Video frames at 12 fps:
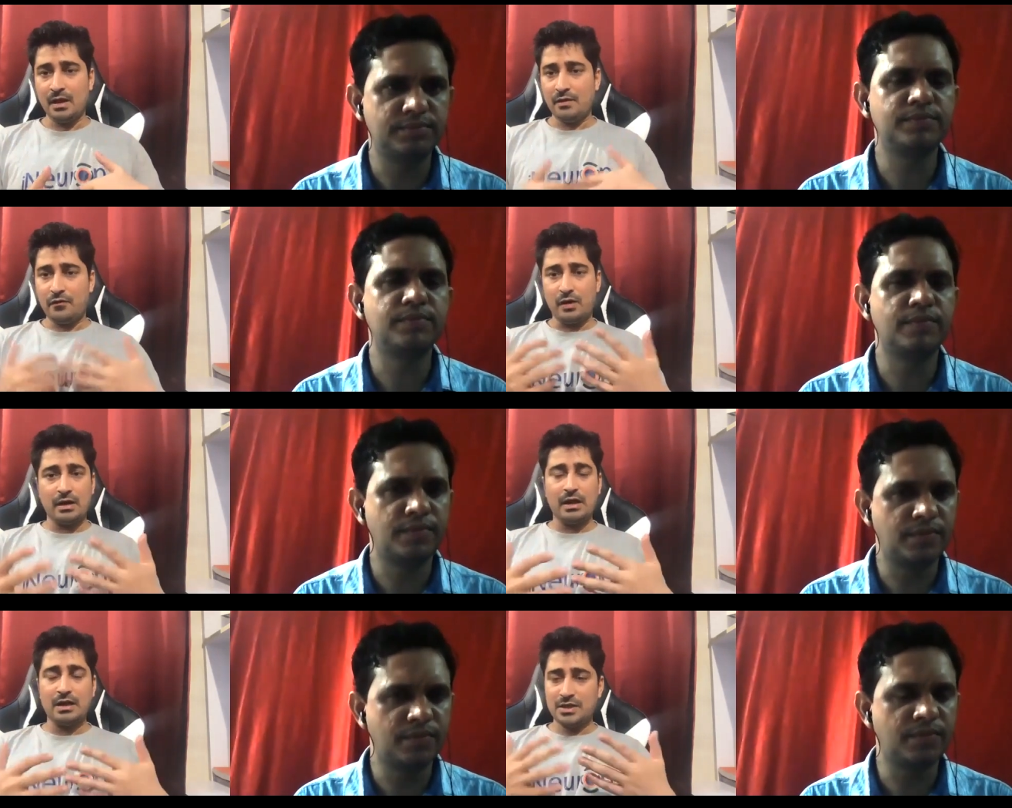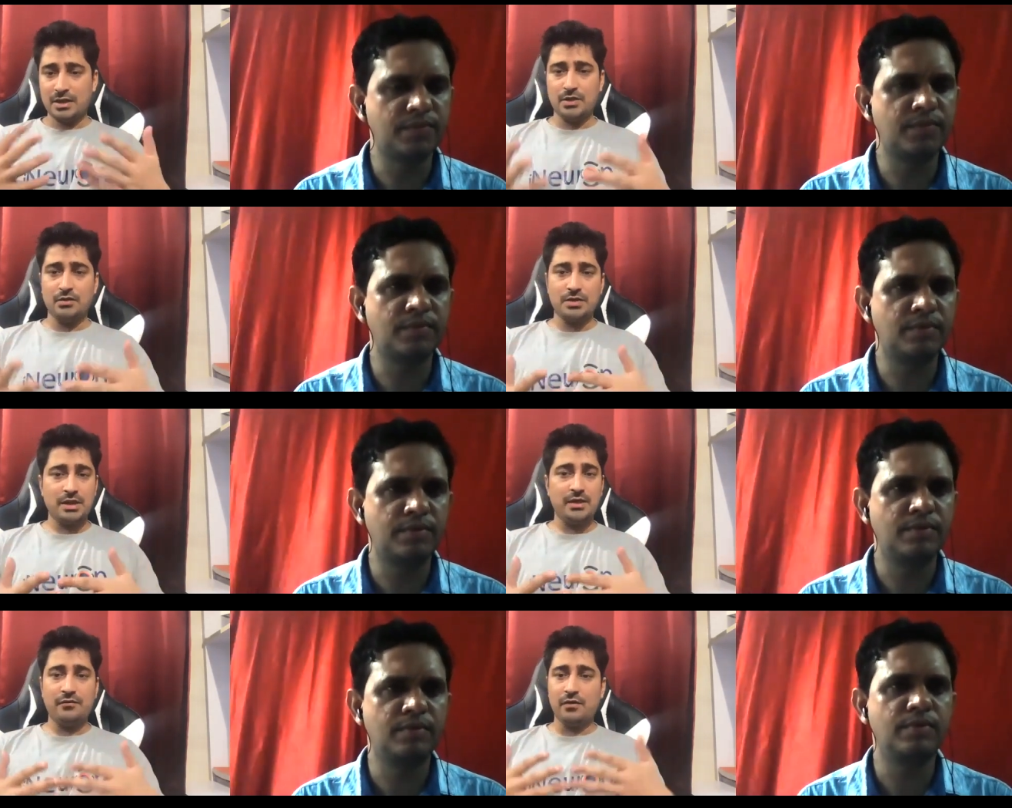Speaker 1: for our
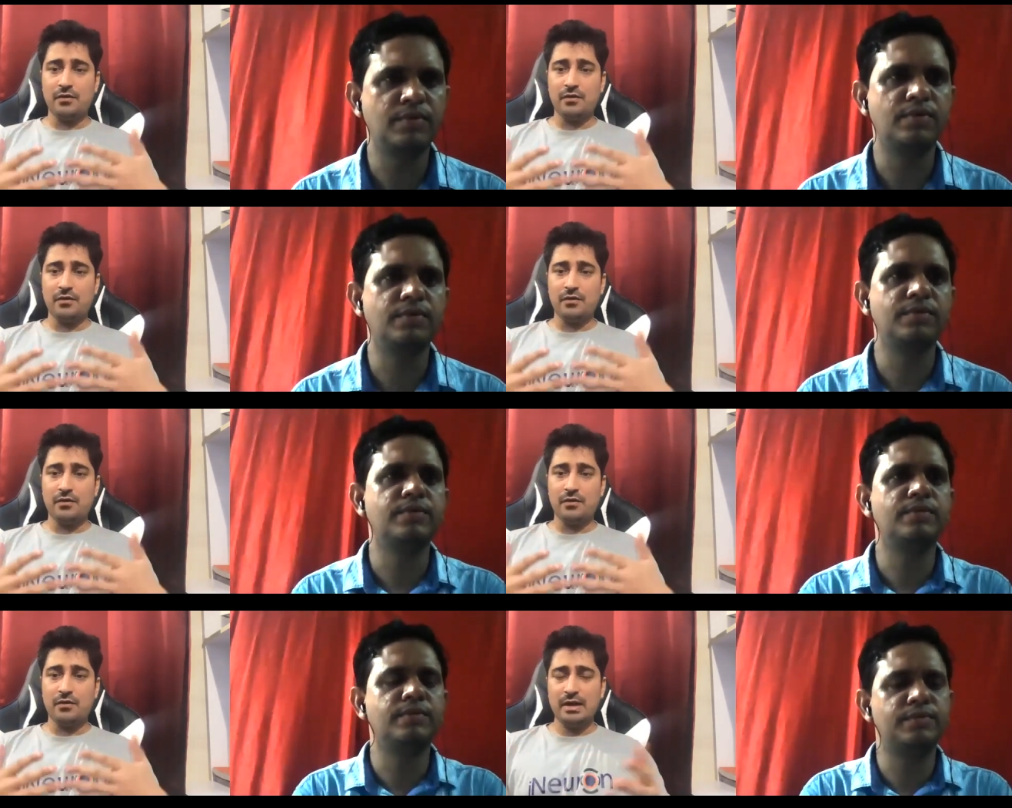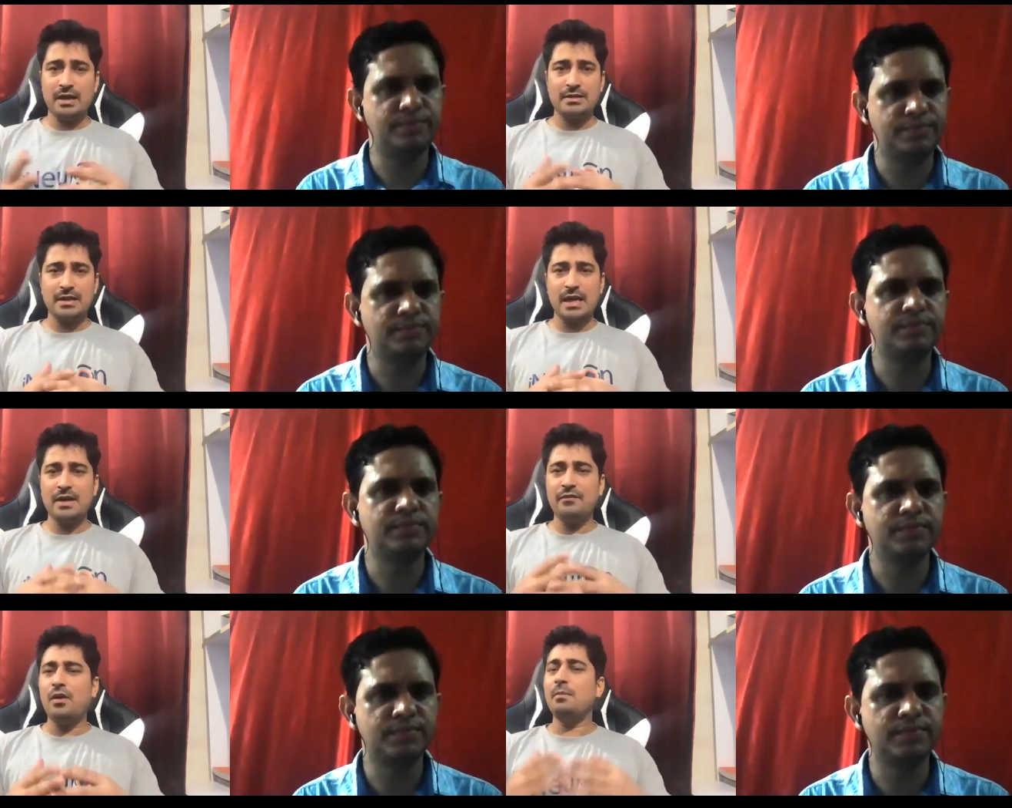security, for our surveillance,
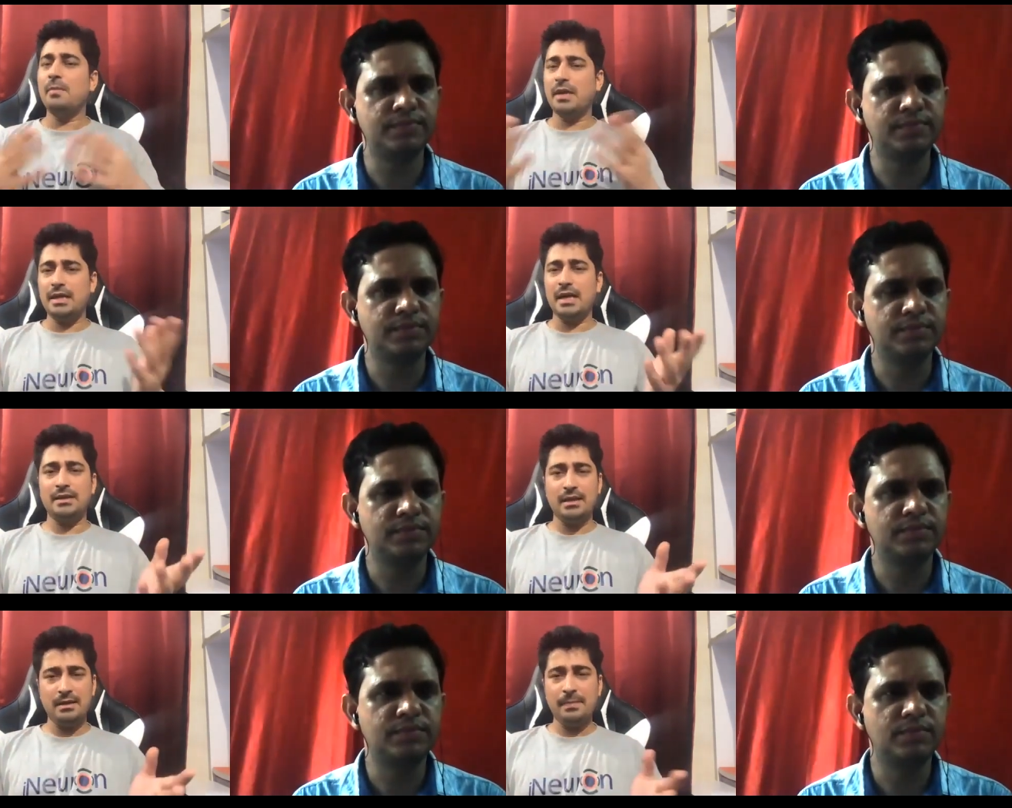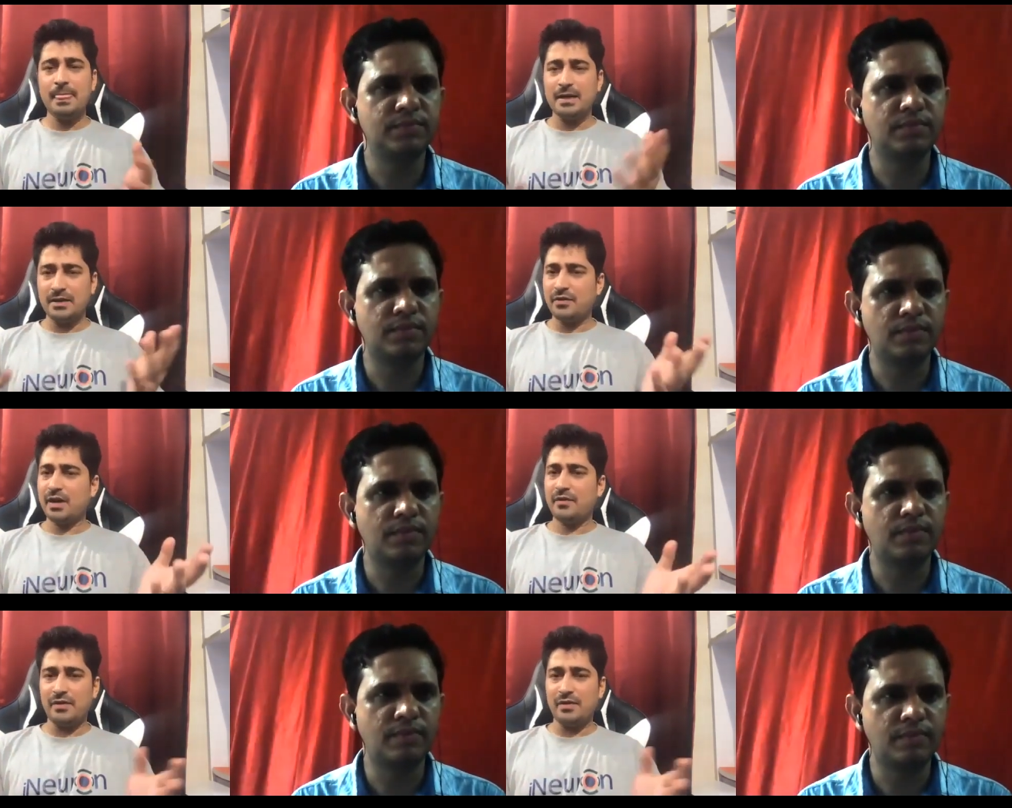and for many other
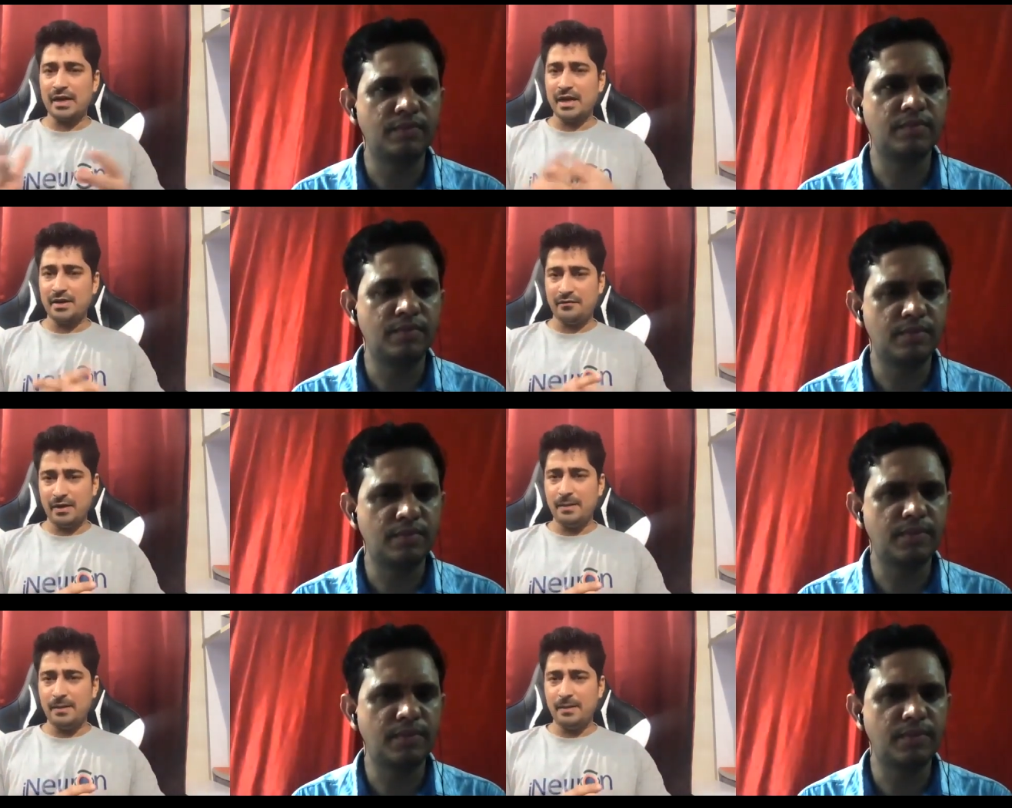different kind of